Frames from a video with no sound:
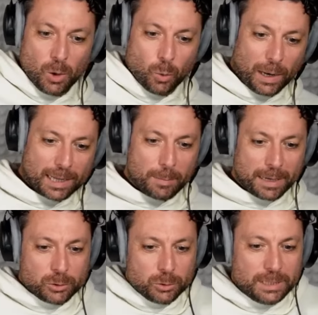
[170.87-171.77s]
Welcome
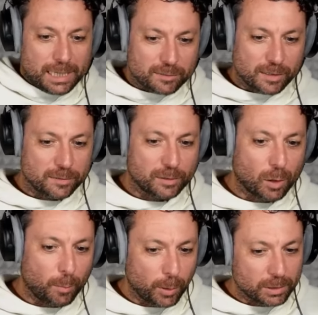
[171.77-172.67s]
back to Data Science at
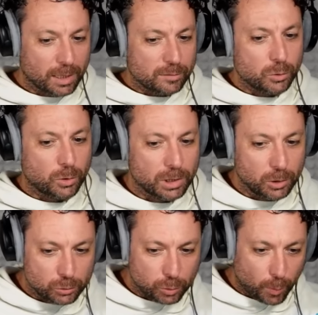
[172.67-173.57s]
Home podcast, your
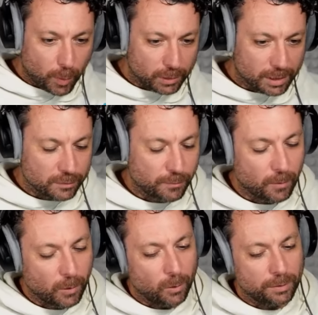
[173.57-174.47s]
go-to podcast
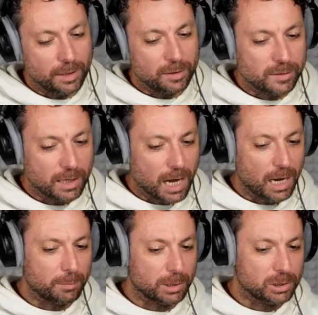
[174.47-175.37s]
for all things
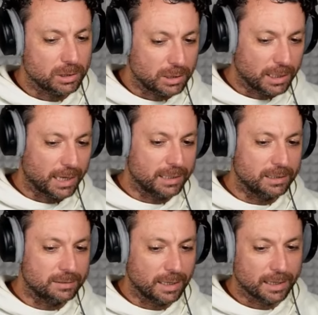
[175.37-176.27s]
AI, machine learning, and
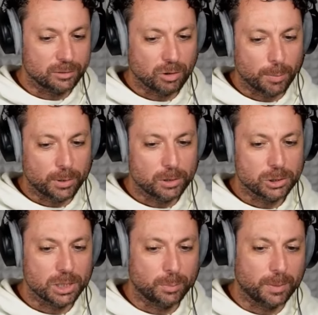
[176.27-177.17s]
tech
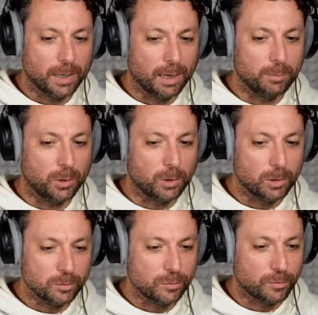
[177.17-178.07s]
entrepreneurship. I'm your
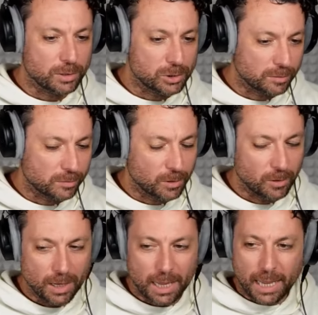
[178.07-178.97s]
host, Francesco,
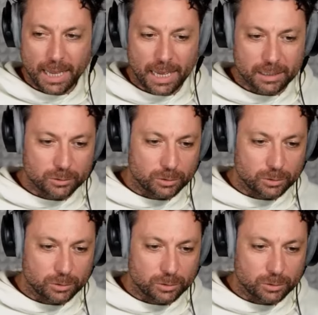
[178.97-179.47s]
and